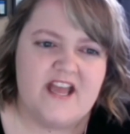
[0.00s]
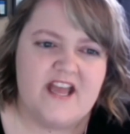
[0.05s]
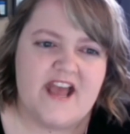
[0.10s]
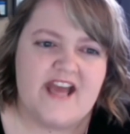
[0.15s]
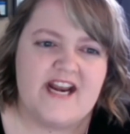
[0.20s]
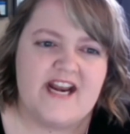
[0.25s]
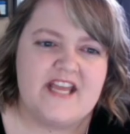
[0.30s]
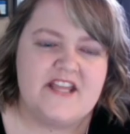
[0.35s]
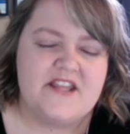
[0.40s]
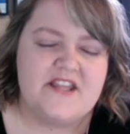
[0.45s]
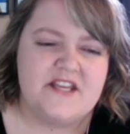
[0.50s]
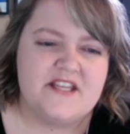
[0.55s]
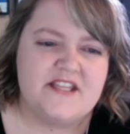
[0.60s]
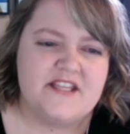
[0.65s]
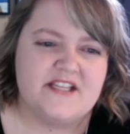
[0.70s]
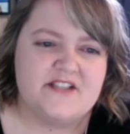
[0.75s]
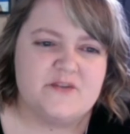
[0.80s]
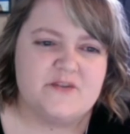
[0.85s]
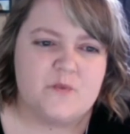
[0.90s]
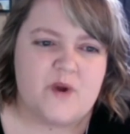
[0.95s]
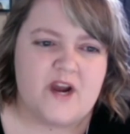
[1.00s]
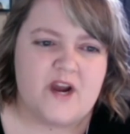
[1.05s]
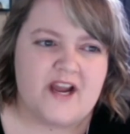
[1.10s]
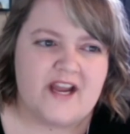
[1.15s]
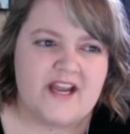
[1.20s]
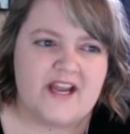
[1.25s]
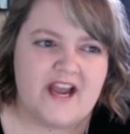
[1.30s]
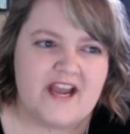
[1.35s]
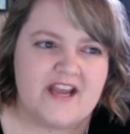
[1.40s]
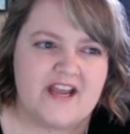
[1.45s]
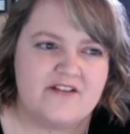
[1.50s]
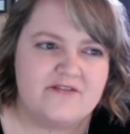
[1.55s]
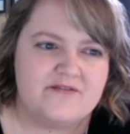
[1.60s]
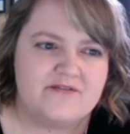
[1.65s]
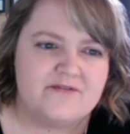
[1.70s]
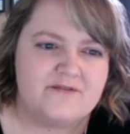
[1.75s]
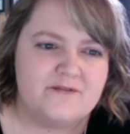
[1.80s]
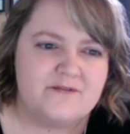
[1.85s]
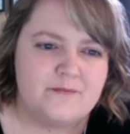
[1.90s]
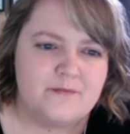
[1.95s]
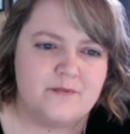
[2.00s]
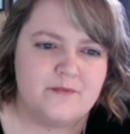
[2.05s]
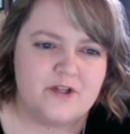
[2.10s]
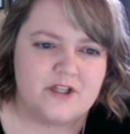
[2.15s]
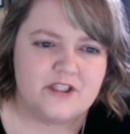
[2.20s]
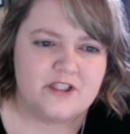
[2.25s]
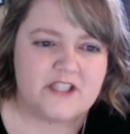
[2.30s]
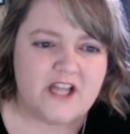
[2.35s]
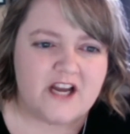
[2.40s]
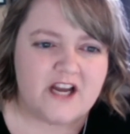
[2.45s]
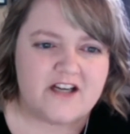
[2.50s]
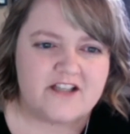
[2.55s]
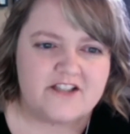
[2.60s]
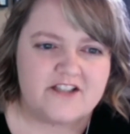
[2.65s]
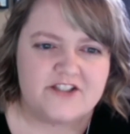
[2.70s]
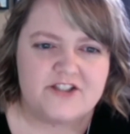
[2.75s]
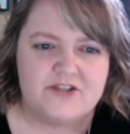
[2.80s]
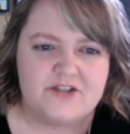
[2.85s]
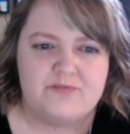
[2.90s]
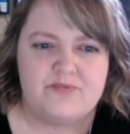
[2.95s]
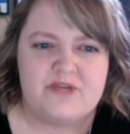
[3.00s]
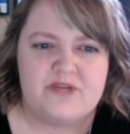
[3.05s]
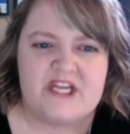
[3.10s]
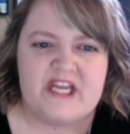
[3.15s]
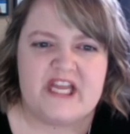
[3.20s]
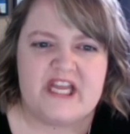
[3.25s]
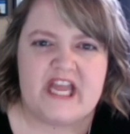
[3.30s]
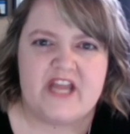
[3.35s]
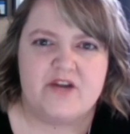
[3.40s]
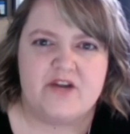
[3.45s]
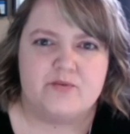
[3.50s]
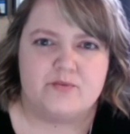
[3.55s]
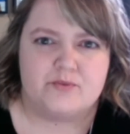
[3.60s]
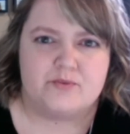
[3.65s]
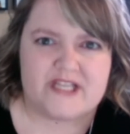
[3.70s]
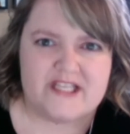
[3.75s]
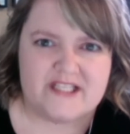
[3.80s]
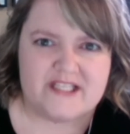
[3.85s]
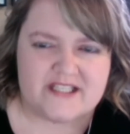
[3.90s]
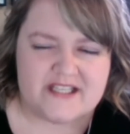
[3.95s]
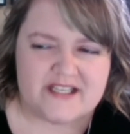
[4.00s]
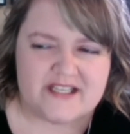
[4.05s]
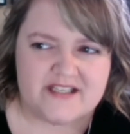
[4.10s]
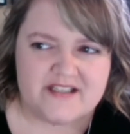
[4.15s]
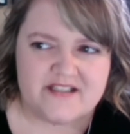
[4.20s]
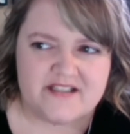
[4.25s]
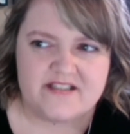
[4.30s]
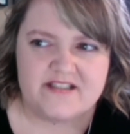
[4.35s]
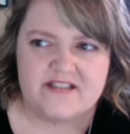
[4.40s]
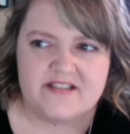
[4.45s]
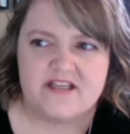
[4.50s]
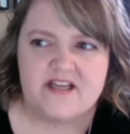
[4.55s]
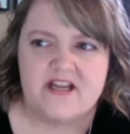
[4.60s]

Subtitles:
And I think that's why I have clung to being a realist